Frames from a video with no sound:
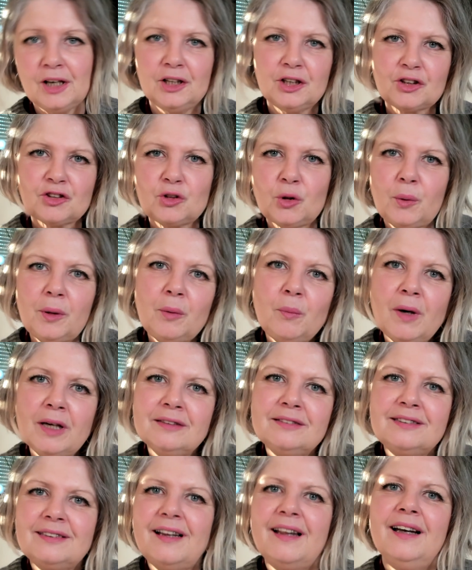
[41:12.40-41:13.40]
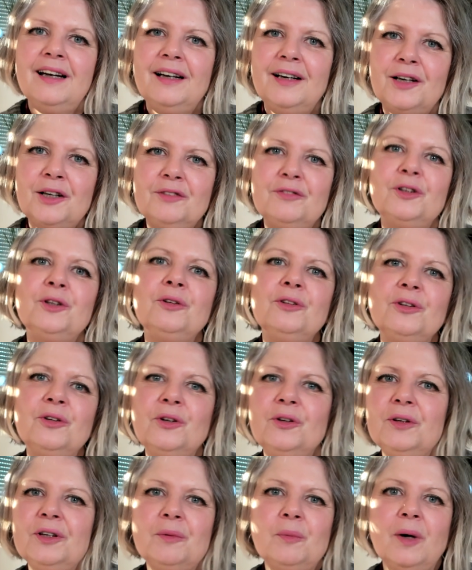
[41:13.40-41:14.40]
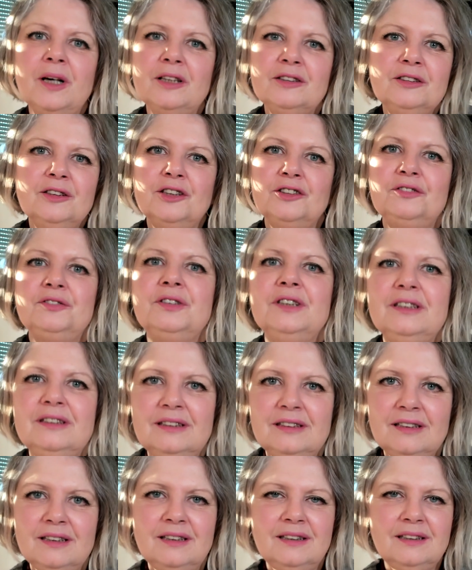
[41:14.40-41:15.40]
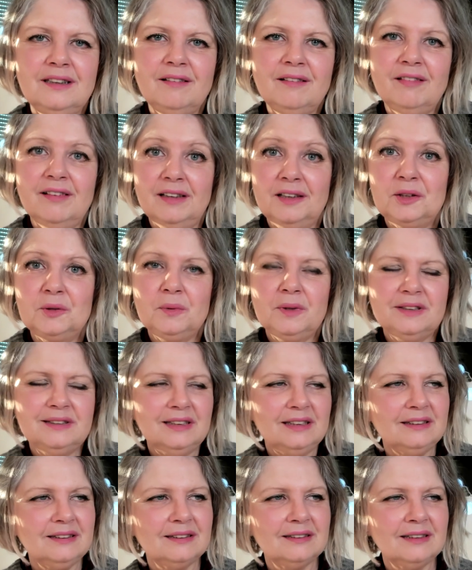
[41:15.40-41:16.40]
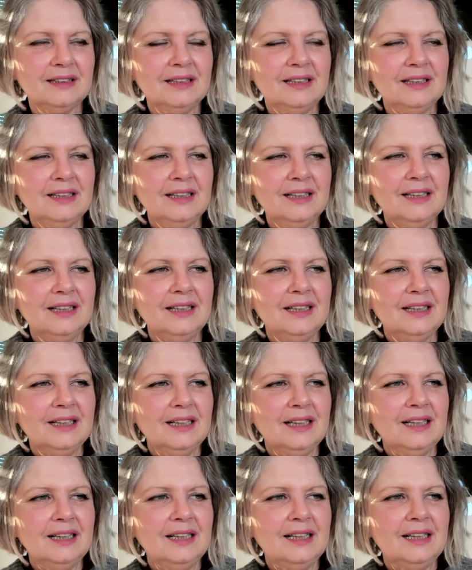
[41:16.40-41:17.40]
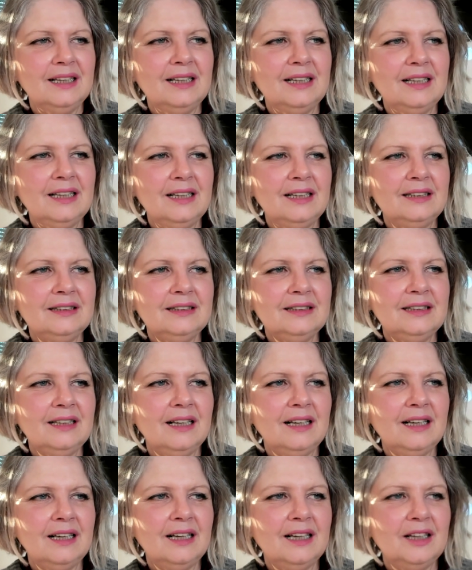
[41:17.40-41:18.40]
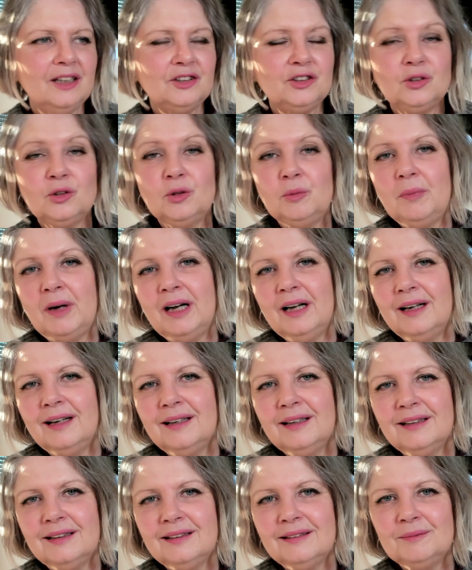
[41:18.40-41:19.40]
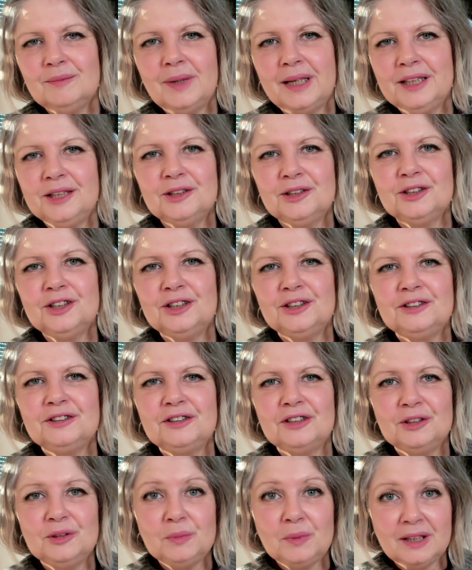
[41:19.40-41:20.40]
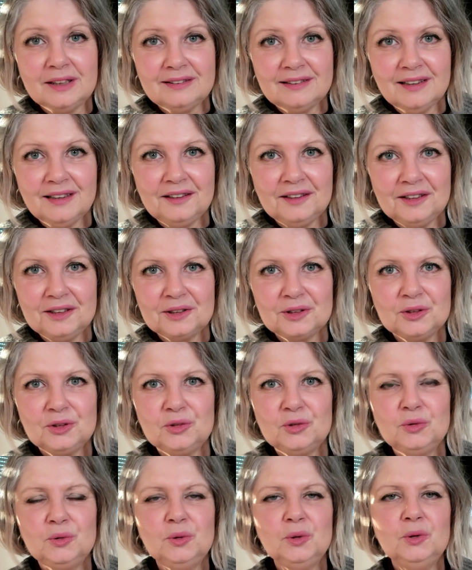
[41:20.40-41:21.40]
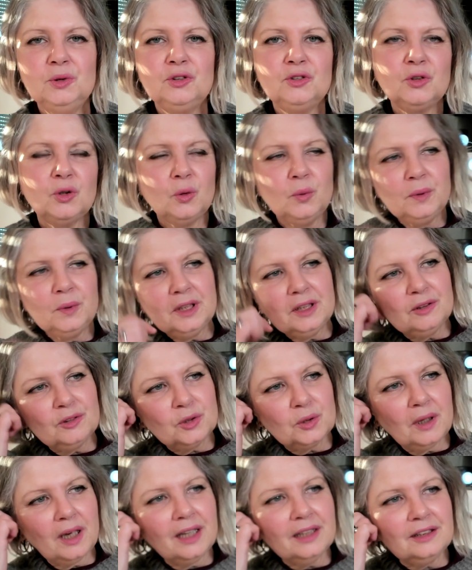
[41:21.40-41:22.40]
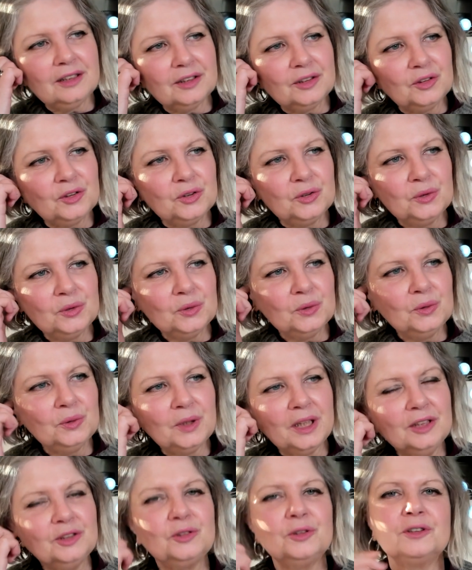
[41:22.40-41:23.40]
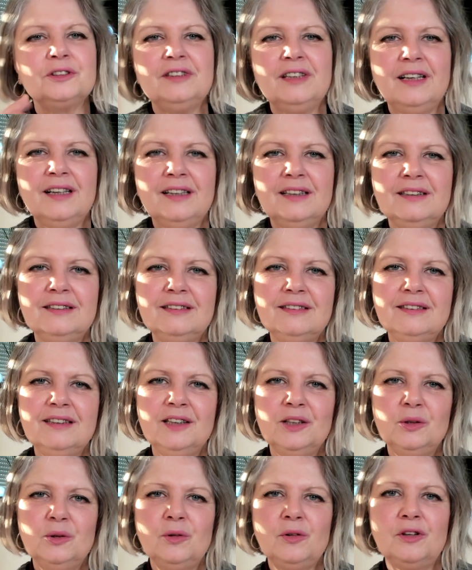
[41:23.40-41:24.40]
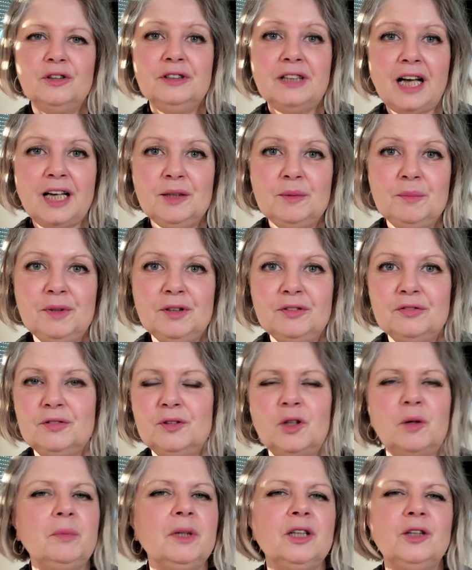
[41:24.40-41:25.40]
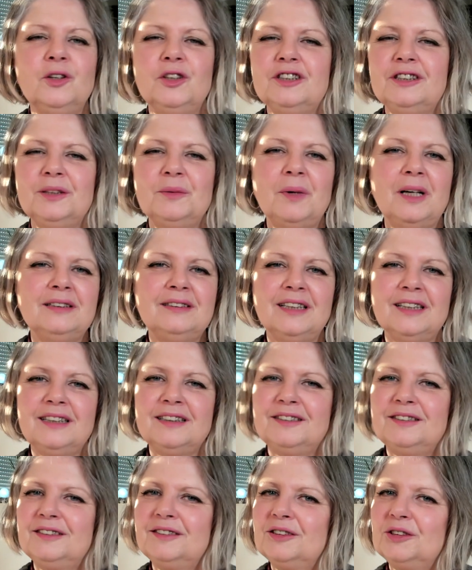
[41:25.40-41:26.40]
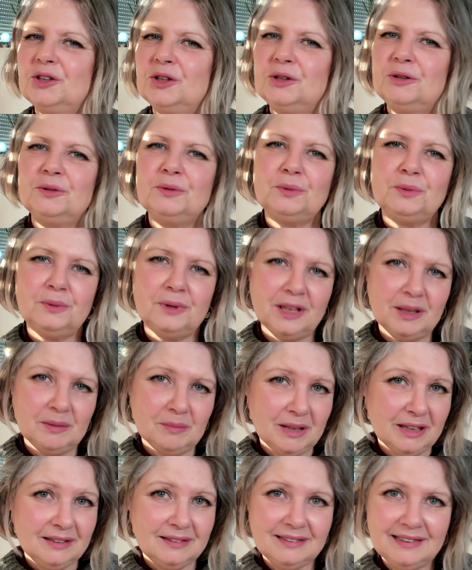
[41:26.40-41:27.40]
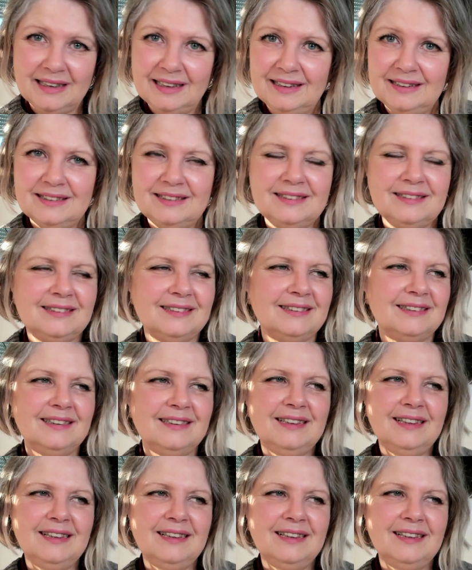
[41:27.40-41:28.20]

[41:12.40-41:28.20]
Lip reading: So he was there even though he was not physically there with us. And so my youngest son was here too. So we tried to entertain Theo the night before because he was extremely tensed,